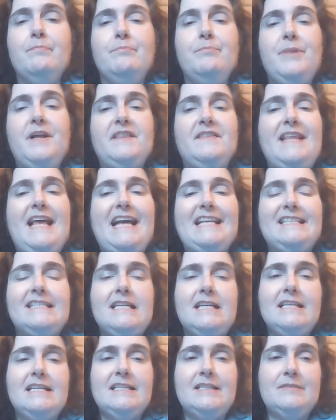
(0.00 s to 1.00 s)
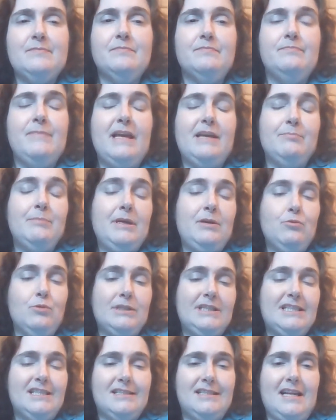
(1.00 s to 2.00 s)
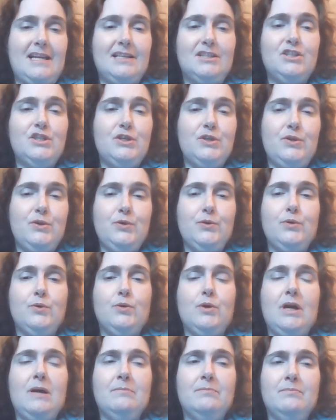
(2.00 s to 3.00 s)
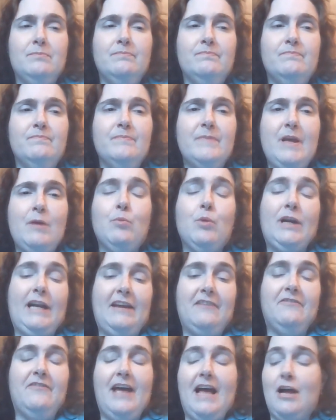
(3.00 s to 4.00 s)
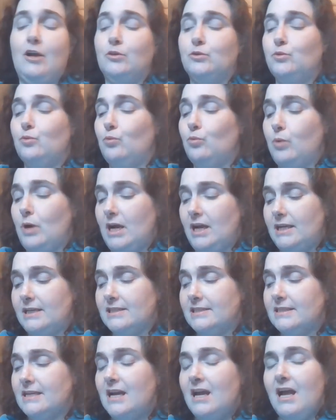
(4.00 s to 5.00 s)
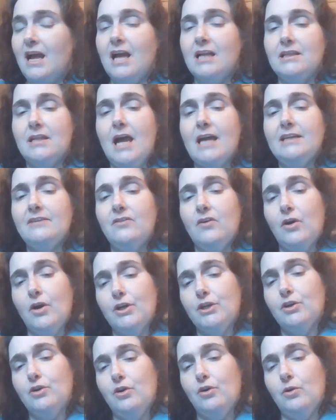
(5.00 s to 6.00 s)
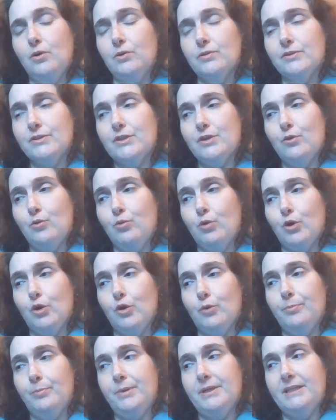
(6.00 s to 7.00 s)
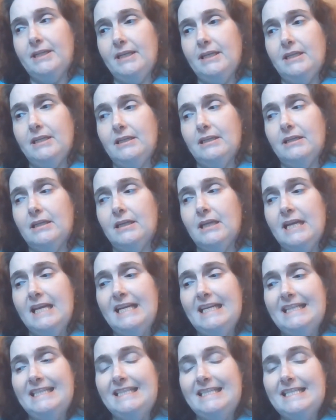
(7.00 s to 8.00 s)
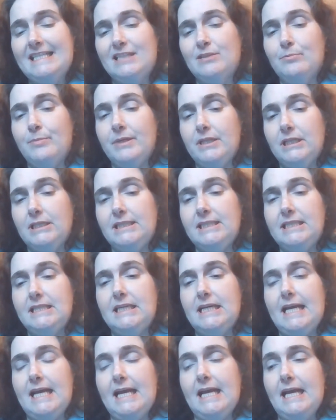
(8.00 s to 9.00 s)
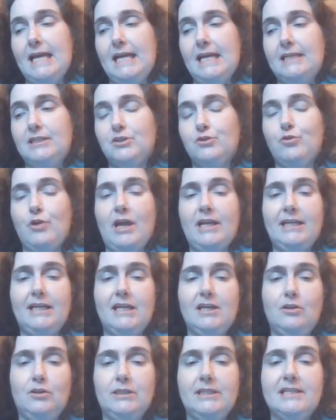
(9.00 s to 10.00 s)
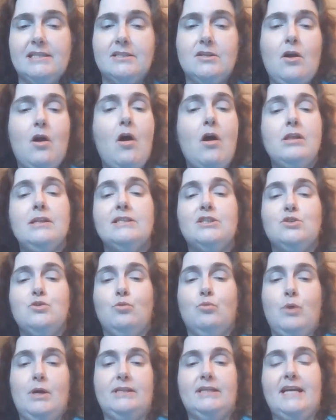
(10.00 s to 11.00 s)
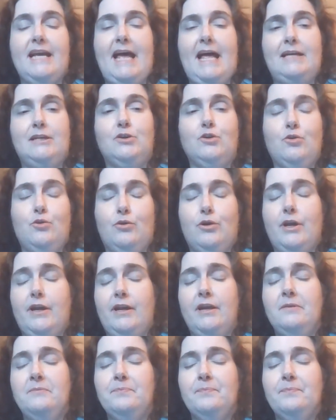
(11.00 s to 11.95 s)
but that does make me want to say, too, um, and what I found was a lot of articles were putting disability and chronic illness all into one category.